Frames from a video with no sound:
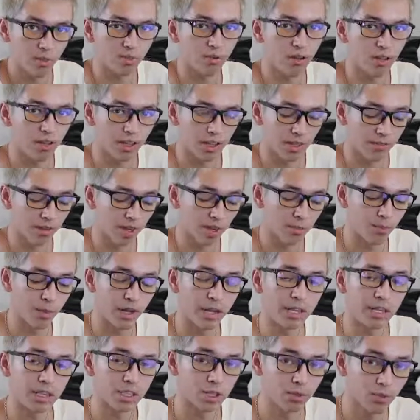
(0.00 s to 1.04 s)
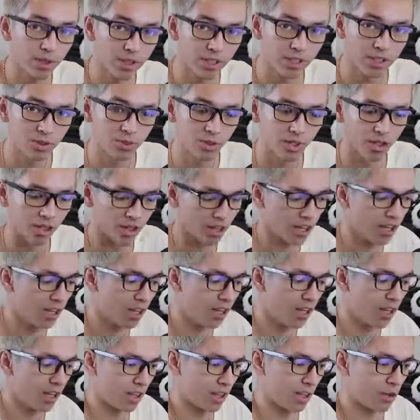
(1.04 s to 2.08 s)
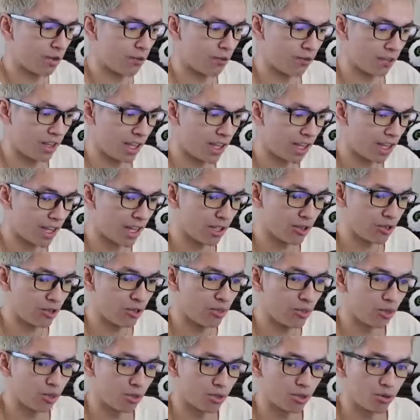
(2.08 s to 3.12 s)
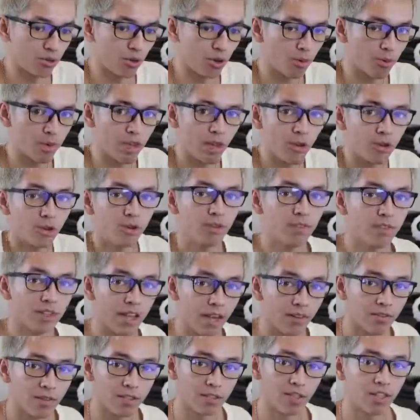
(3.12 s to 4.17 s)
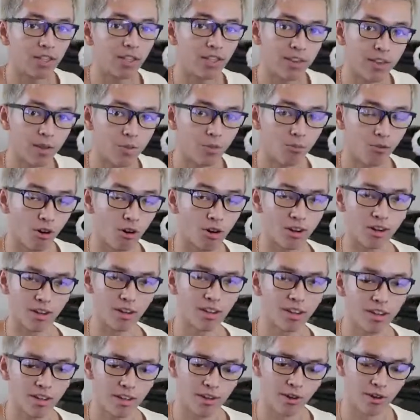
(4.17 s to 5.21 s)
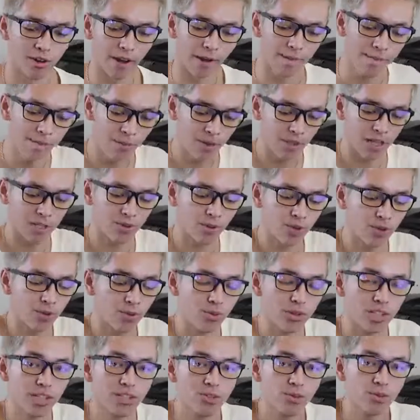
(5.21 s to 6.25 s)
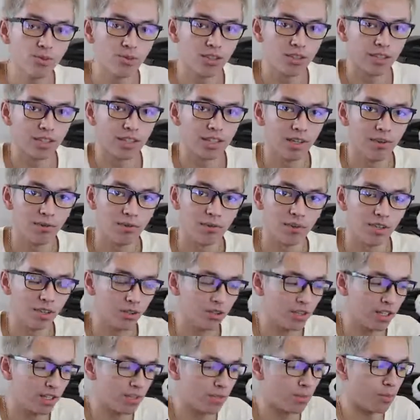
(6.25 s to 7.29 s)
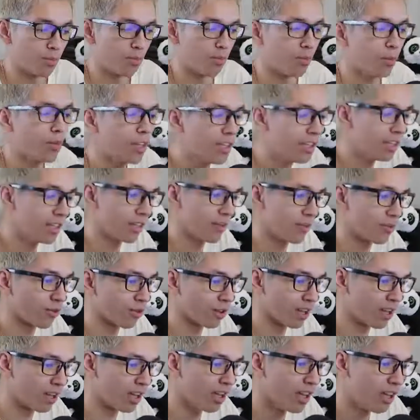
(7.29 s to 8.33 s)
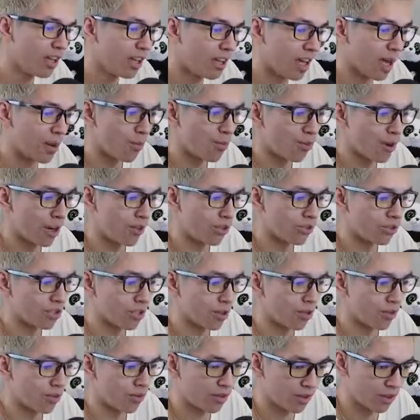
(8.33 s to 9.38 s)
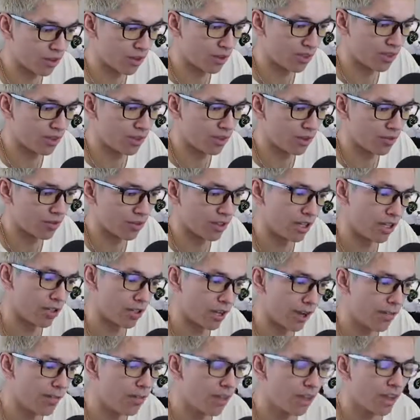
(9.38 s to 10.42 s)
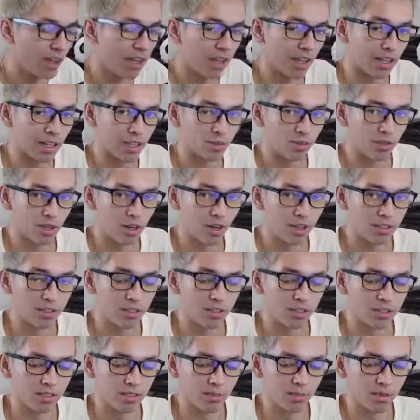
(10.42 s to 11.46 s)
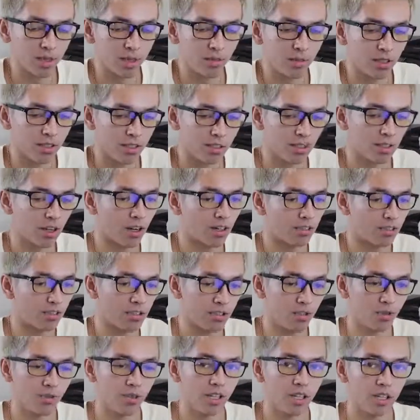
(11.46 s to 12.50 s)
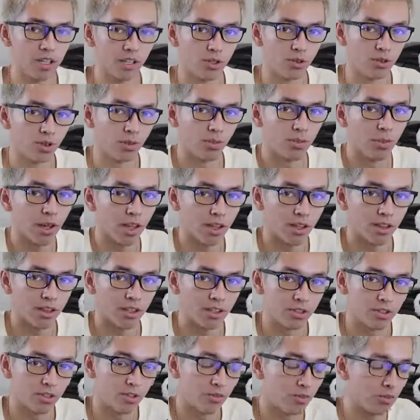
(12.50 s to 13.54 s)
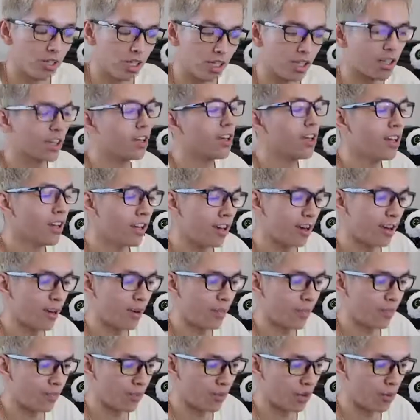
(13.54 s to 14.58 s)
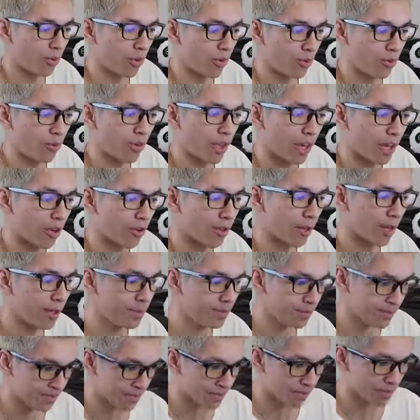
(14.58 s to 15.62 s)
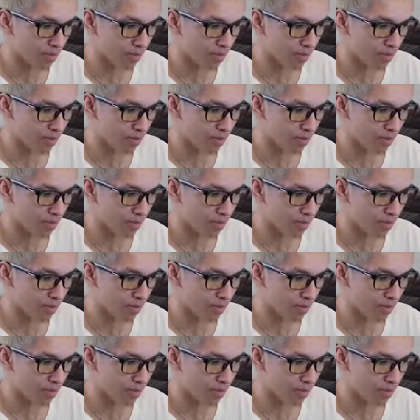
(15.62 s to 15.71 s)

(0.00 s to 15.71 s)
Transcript: get the product, like they've had a bad experience with, they'll relate that to your store without you even having done anything wrong. Okay, that's why you need to look different, you need to be different and brand yourself differently. Okay, again, that's where content is in play, because content's unique and you can make things unique through that. Okay,